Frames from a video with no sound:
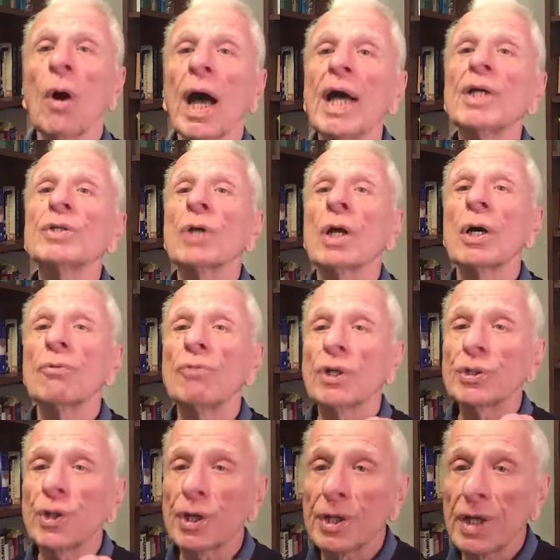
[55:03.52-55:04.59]
as
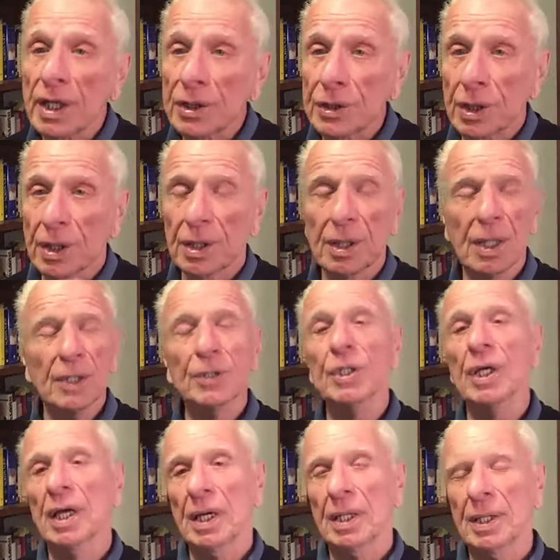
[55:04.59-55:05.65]
Richard Nixon
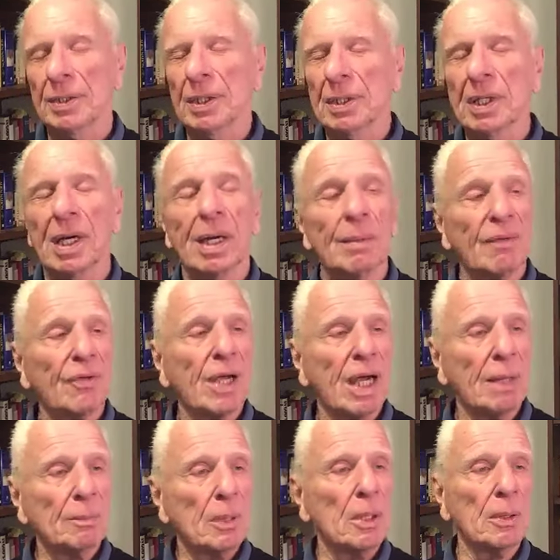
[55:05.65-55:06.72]
said at the time of
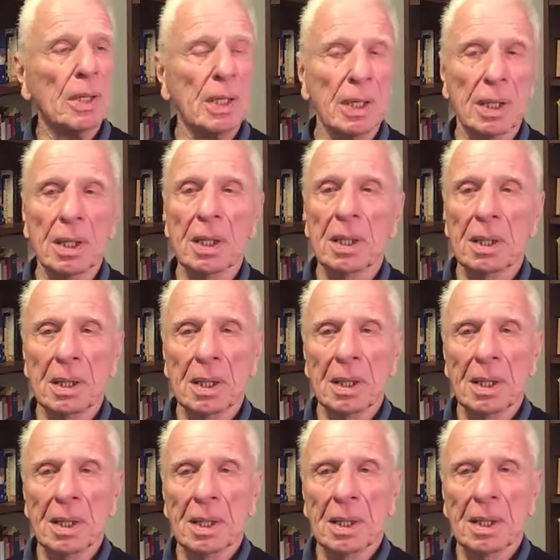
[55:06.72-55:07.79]
Cambodia,
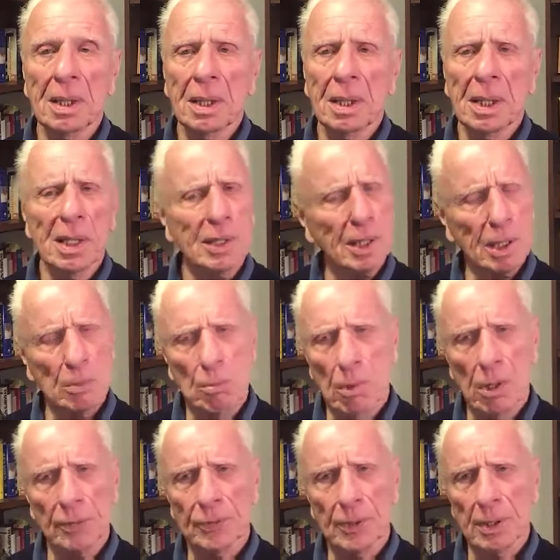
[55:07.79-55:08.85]
he didn't
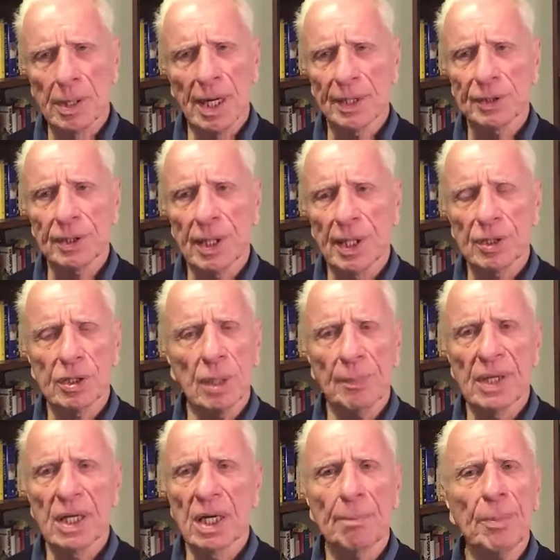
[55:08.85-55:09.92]
want the United States to
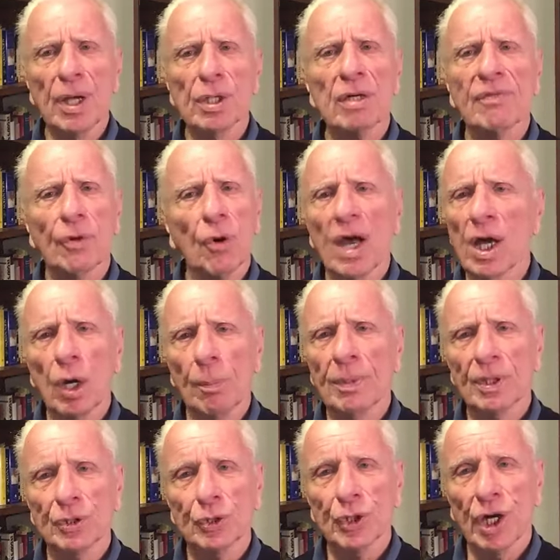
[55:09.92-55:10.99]
be a pitiful,
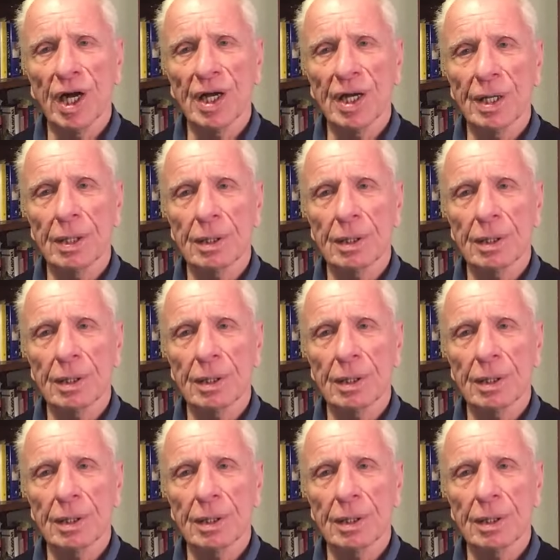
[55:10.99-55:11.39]
helpless giant.